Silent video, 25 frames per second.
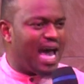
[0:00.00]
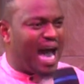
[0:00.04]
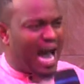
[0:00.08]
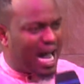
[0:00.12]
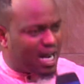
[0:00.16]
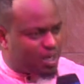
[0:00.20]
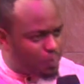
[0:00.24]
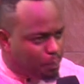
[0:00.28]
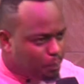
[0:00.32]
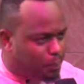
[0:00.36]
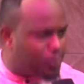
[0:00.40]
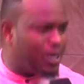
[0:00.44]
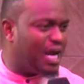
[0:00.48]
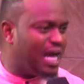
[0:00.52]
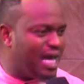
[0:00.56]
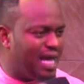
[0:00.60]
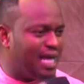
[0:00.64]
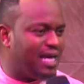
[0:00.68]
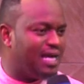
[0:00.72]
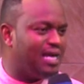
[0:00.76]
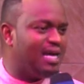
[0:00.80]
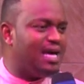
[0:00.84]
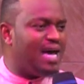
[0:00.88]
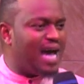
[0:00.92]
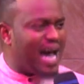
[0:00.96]
and
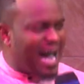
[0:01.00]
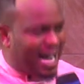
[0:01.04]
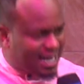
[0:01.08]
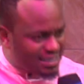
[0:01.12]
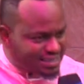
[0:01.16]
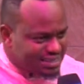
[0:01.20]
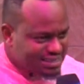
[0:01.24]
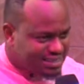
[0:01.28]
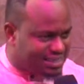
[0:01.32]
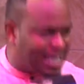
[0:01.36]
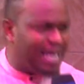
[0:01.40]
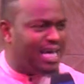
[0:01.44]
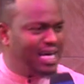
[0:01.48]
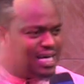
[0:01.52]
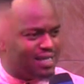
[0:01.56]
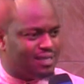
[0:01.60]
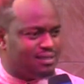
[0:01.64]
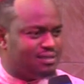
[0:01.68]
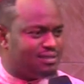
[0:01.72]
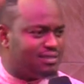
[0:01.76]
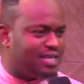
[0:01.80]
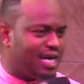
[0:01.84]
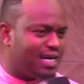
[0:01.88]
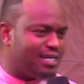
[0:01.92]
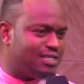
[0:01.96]
pray until
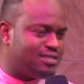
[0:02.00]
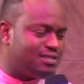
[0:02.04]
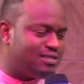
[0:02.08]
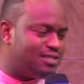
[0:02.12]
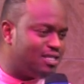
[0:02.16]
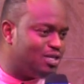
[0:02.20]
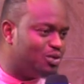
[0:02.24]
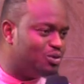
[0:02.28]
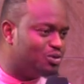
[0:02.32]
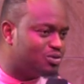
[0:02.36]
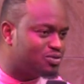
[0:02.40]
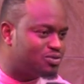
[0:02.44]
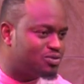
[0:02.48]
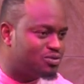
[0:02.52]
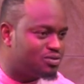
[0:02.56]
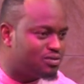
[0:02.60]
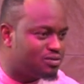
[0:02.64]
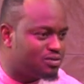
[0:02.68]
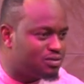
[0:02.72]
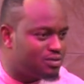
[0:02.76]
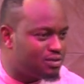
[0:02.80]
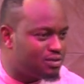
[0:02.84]
there is news?